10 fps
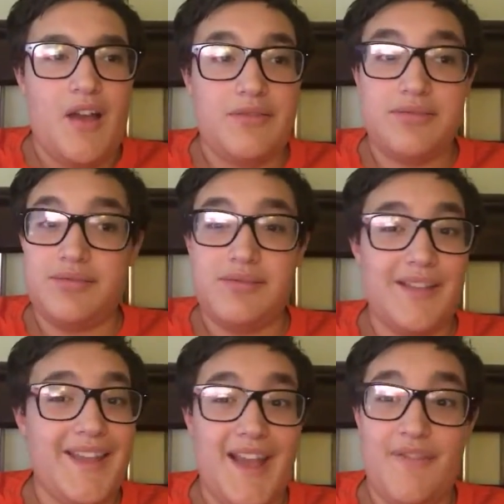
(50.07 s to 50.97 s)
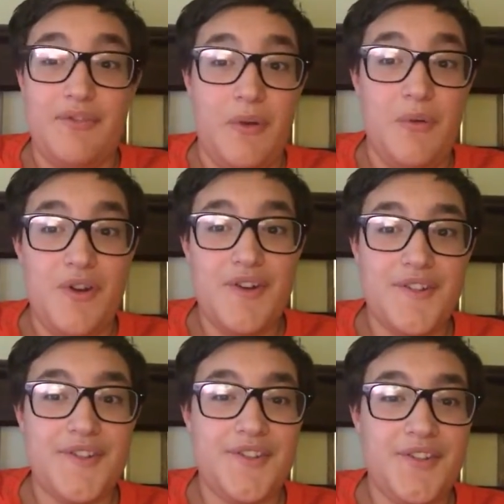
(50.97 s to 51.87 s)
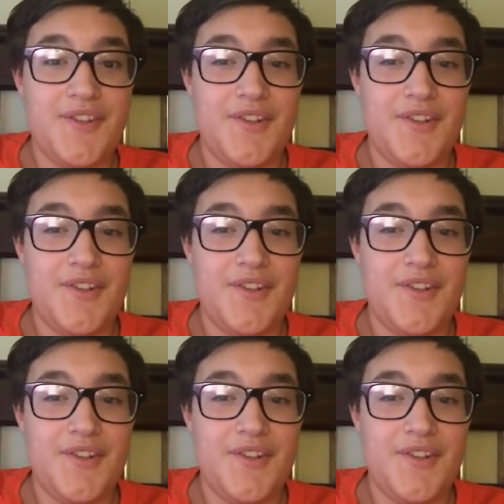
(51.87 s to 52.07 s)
I have no words.